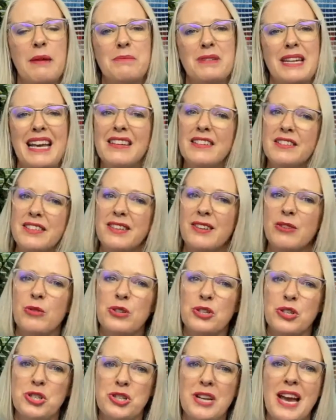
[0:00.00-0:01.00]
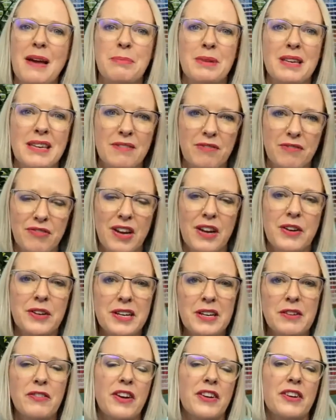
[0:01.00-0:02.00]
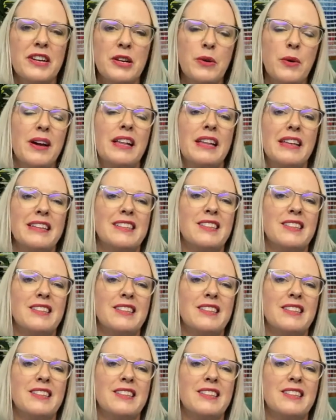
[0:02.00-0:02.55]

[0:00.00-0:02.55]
tends to look shabby very, very quickly.